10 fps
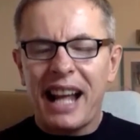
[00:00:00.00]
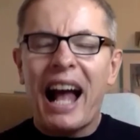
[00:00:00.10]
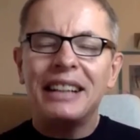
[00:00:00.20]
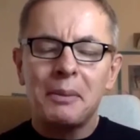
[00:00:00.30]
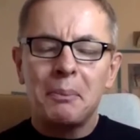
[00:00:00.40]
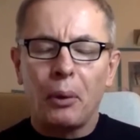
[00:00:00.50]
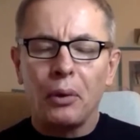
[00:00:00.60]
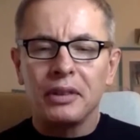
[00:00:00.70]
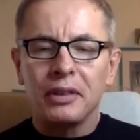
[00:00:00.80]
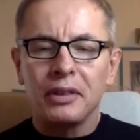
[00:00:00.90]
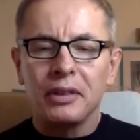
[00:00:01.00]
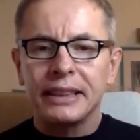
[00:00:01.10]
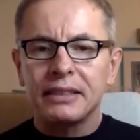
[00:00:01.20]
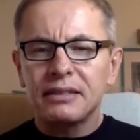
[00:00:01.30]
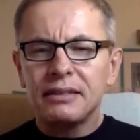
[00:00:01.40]
as importantly,
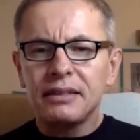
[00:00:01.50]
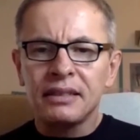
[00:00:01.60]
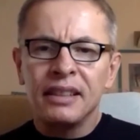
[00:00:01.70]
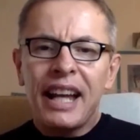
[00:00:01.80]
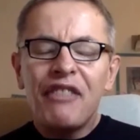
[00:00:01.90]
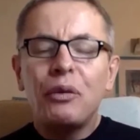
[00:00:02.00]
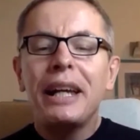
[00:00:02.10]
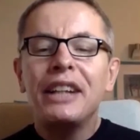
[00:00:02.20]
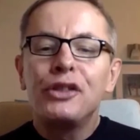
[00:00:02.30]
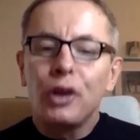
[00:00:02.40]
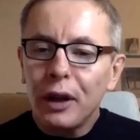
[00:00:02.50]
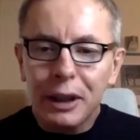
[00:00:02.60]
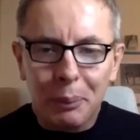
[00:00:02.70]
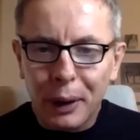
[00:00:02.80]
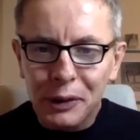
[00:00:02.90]
if we enjoy the
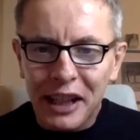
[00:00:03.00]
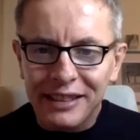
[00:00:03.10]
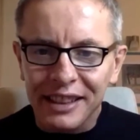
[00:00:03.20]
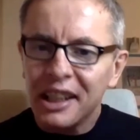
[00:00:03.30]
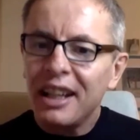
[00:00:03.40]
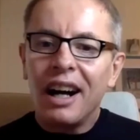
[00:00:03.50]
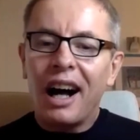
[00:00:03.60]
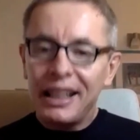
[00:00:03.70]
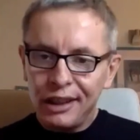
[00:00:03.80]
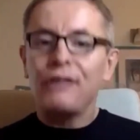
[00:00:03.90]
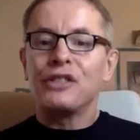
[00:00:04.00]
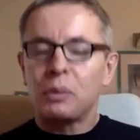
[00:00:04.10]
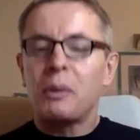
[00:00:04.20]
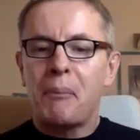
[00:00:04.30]
processes, I love swim,